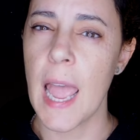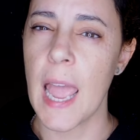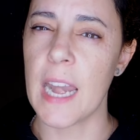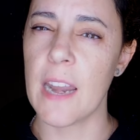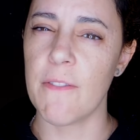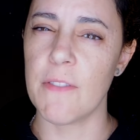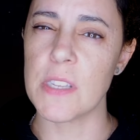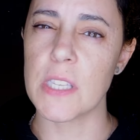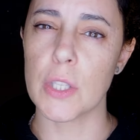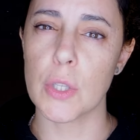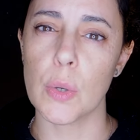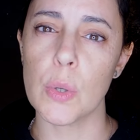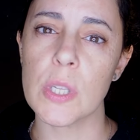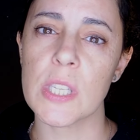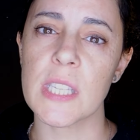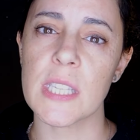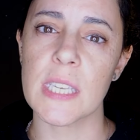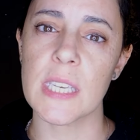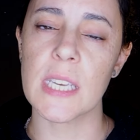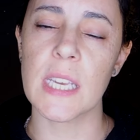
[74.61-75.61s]
and if it's too
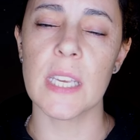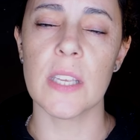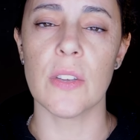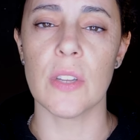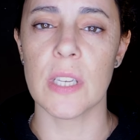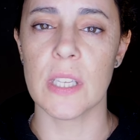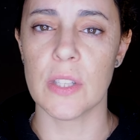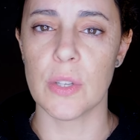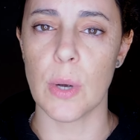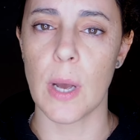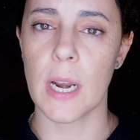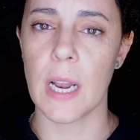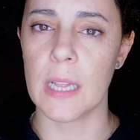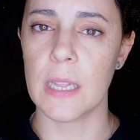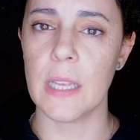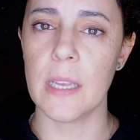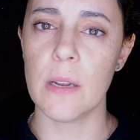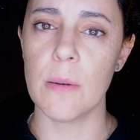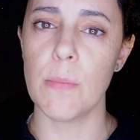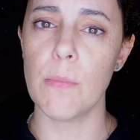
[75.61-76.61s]
sticky, you need to add a
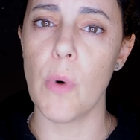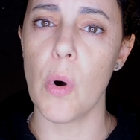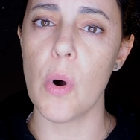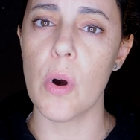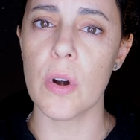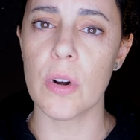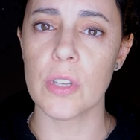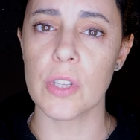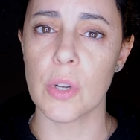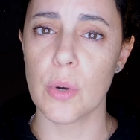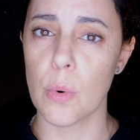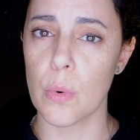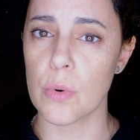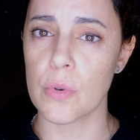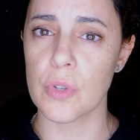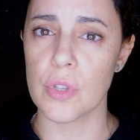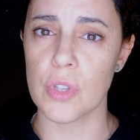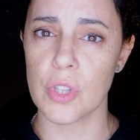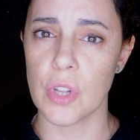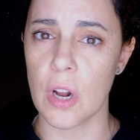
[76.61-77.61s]
little more
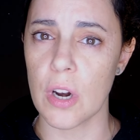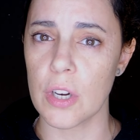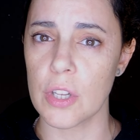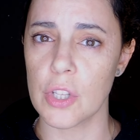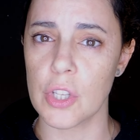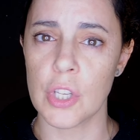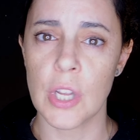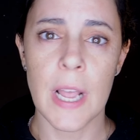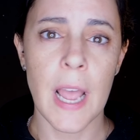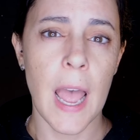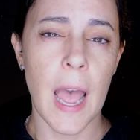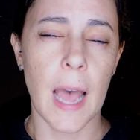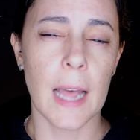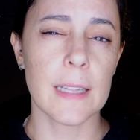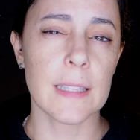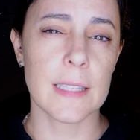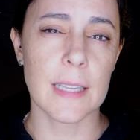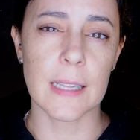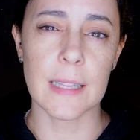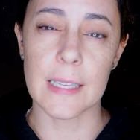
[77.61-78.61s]
cornstarch
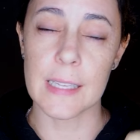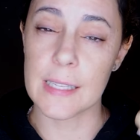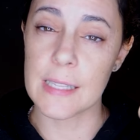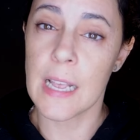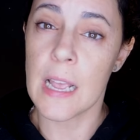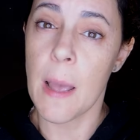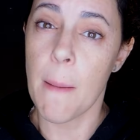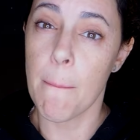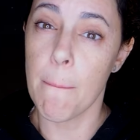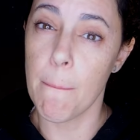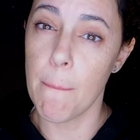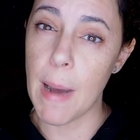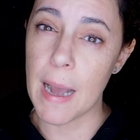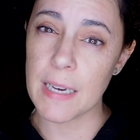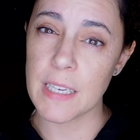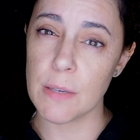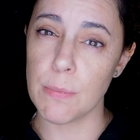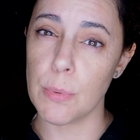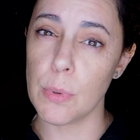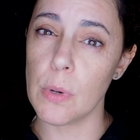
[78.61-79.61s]
until it's
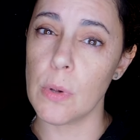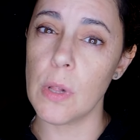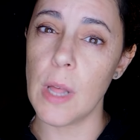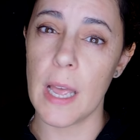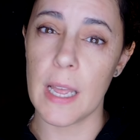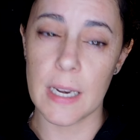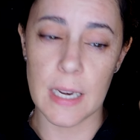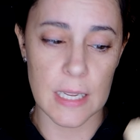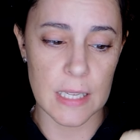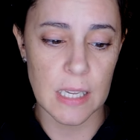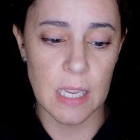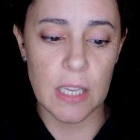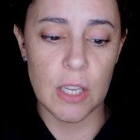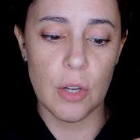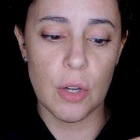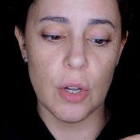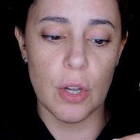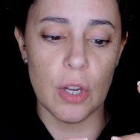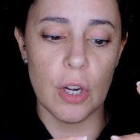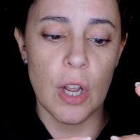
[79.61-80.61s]
manageable, and
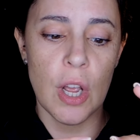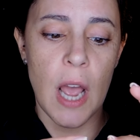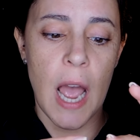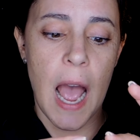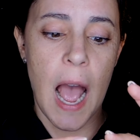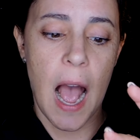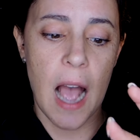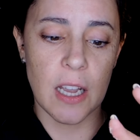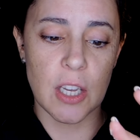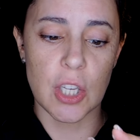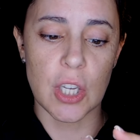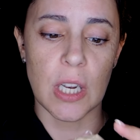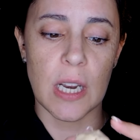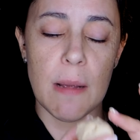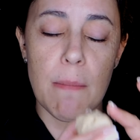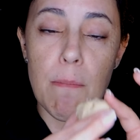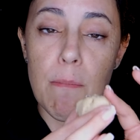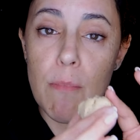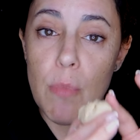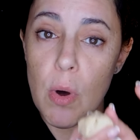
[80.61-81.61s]
you can actually
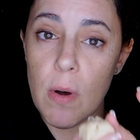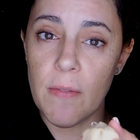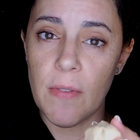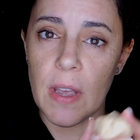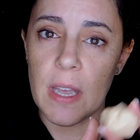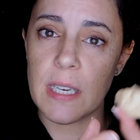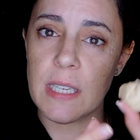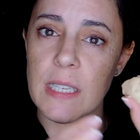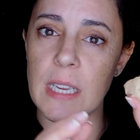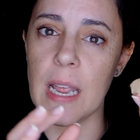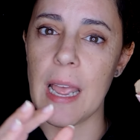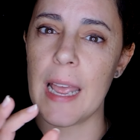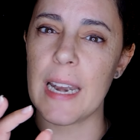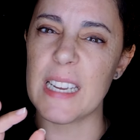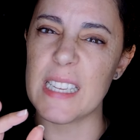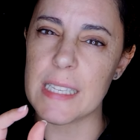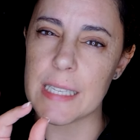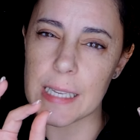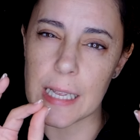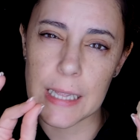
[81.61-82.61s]
move it, and
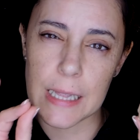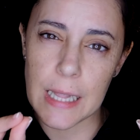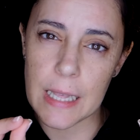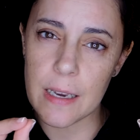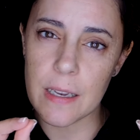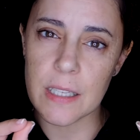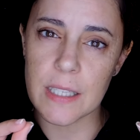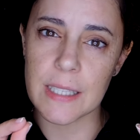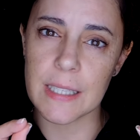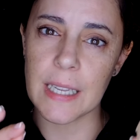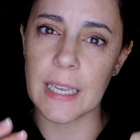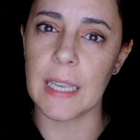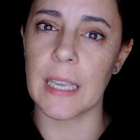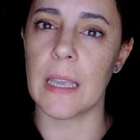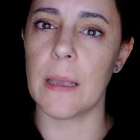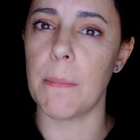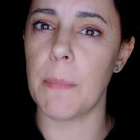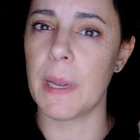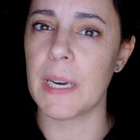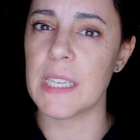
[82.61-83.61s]
it's a little
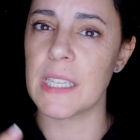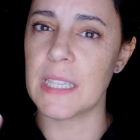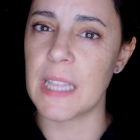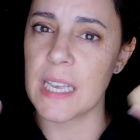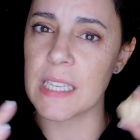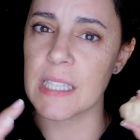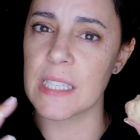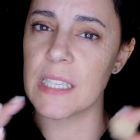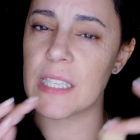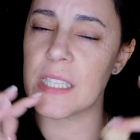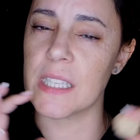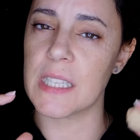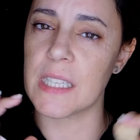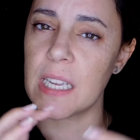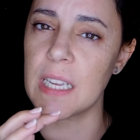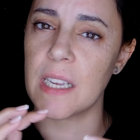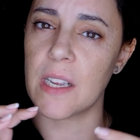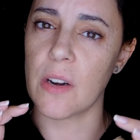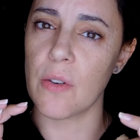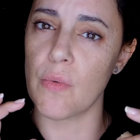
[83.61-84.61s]
sticky, but it doesn't
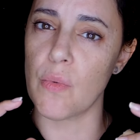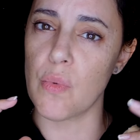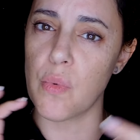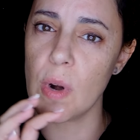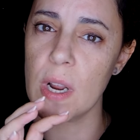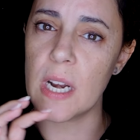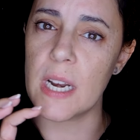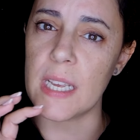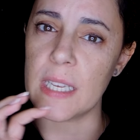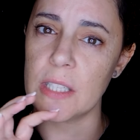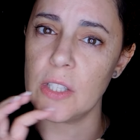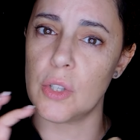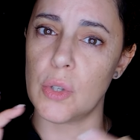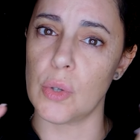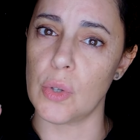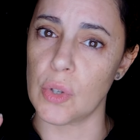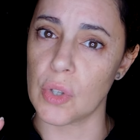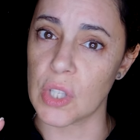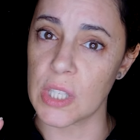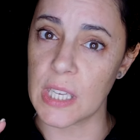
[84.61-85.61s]
stick really into
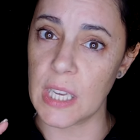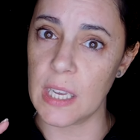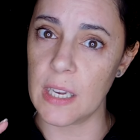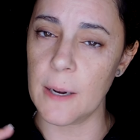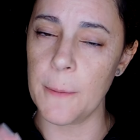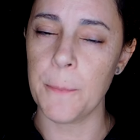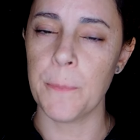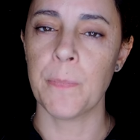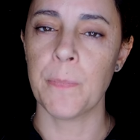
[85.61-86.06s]
your skin.